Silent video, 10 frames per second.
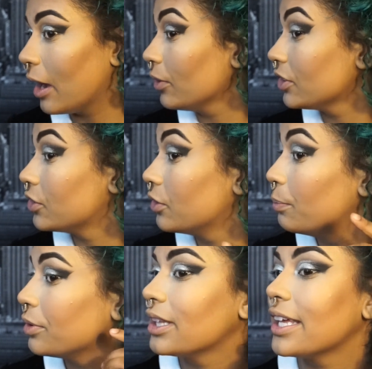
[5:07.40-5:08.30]
I was
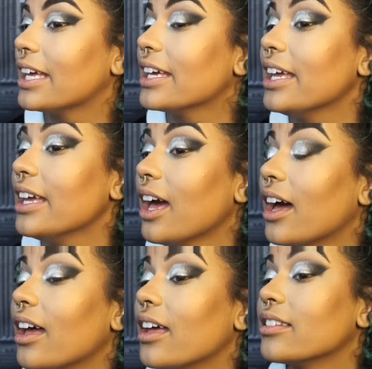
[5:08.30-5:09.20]
planning
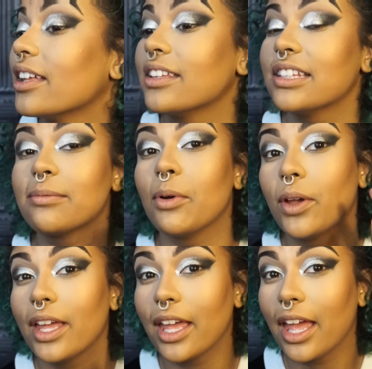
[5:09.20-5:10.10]
on like
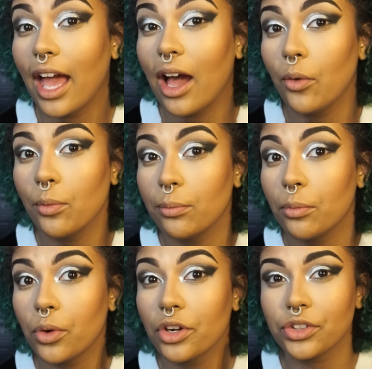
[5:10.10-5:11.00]
smoking it out
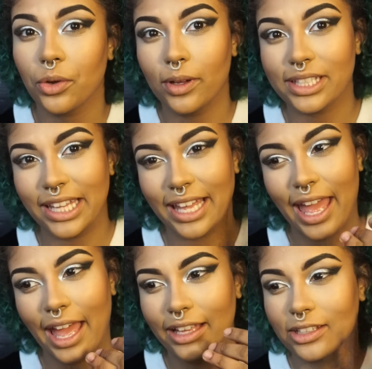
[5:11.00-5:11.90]
more so it wasn't like
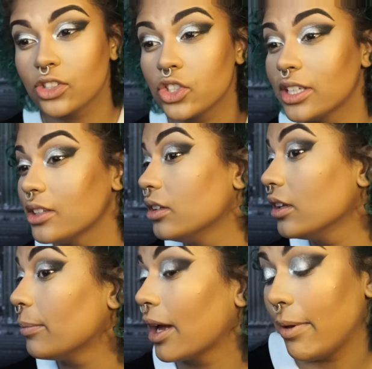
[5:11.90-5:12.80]
as
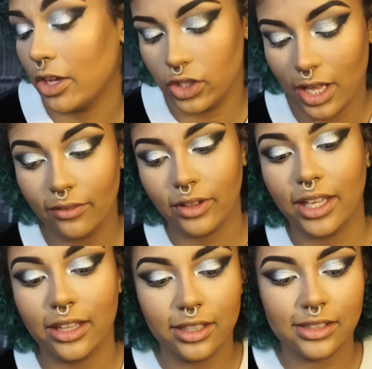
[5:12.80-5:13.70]
chiseled, but I'm actually kind of
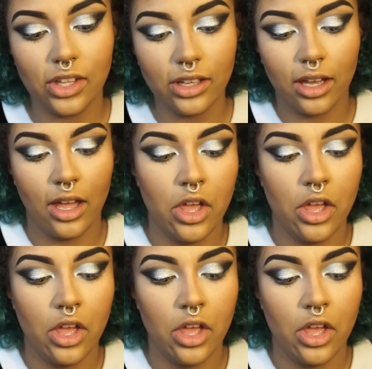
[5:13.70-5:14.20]
liking this look.